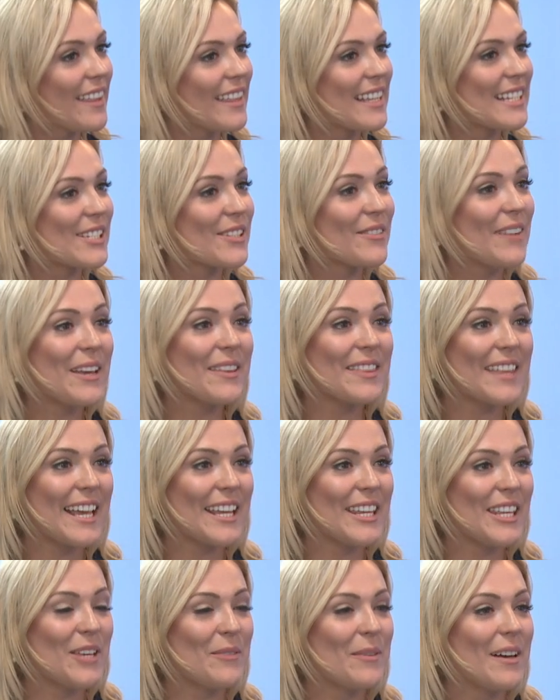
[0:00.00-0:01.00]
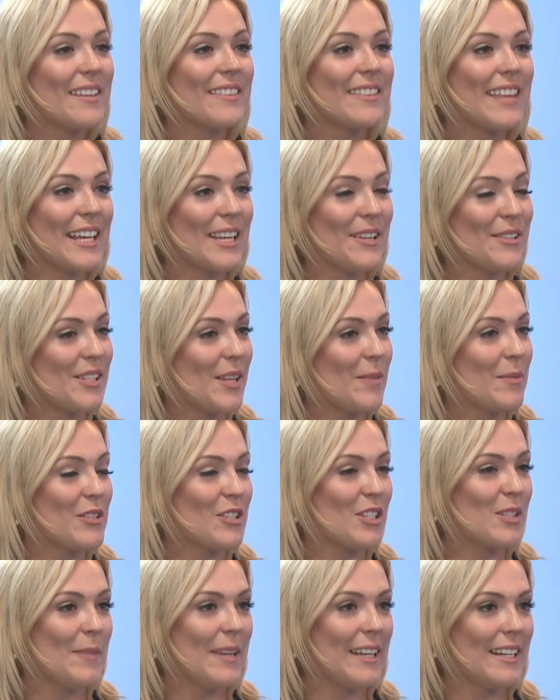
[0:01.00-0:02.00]
That's great, thank you. Well, thank you so much
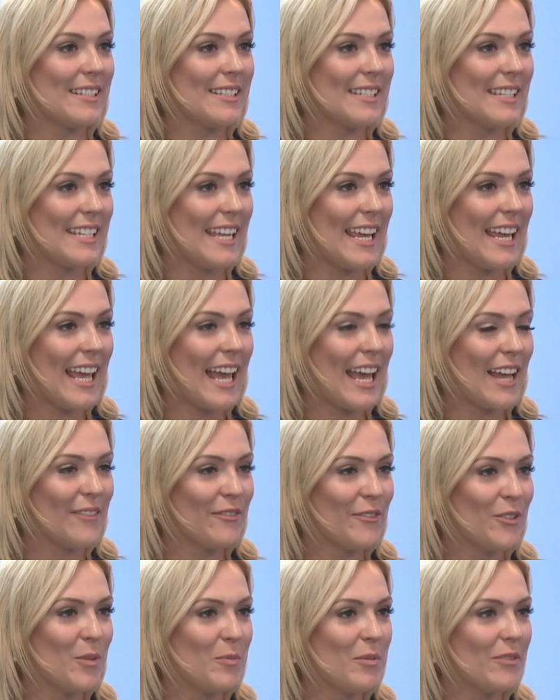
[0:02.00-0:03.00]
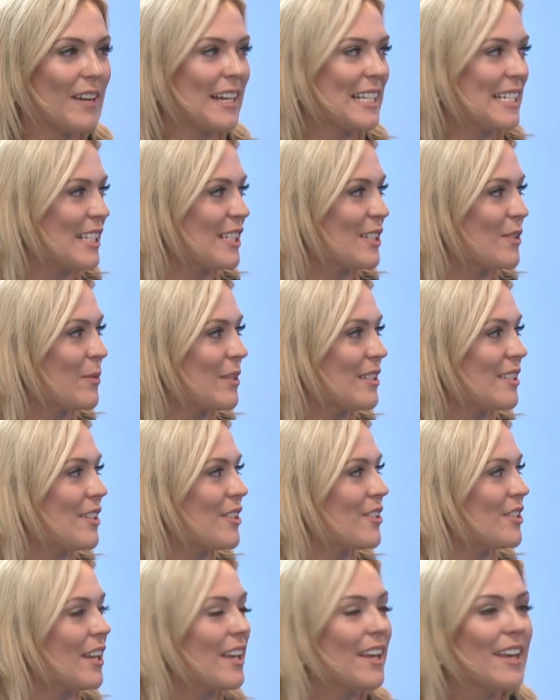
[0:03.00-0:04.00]
for speaking to us today and for providing us with
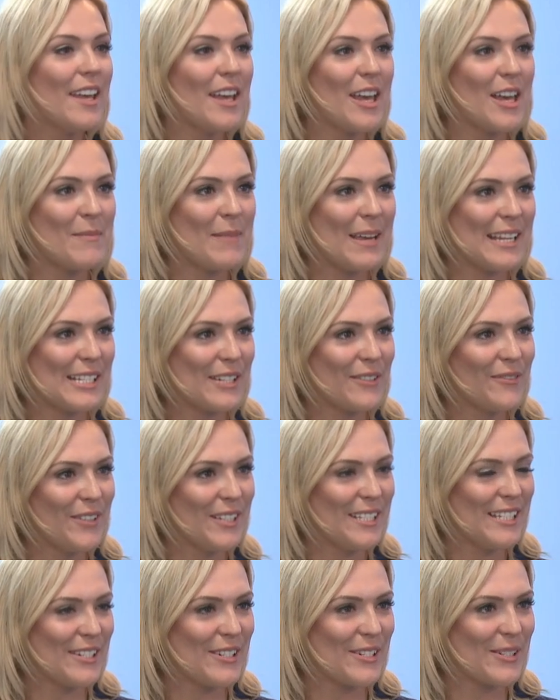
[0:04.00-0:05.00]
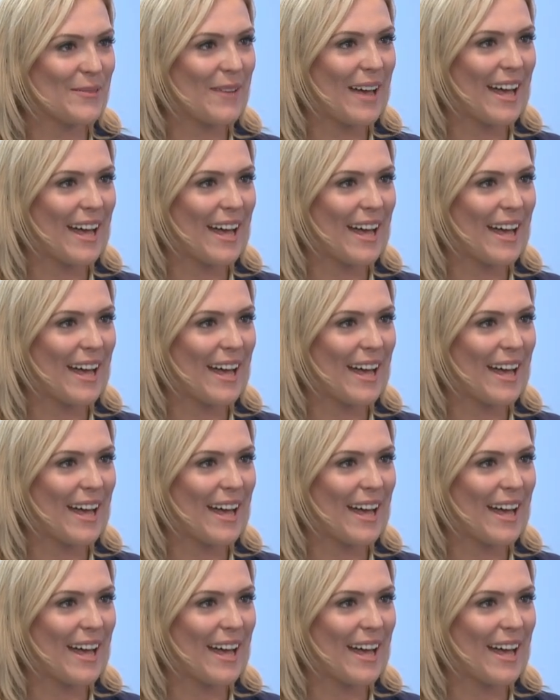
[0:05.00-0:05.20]
such amazing footage as